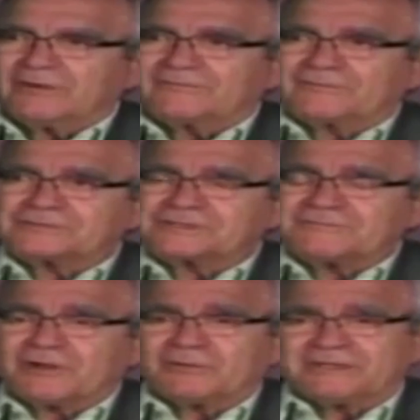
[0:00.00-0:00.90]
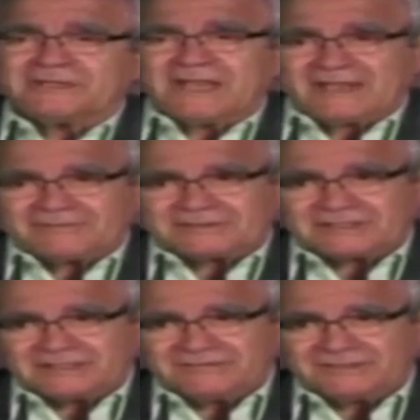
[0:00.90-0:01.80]
Well, first of all, we didn't have a
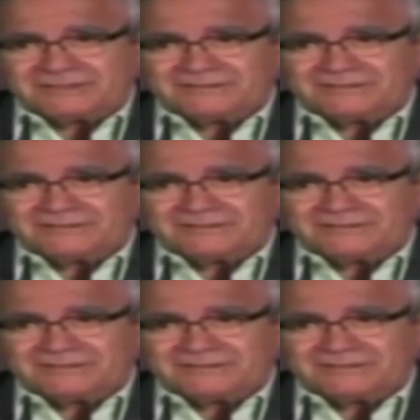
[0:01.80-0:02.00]
TV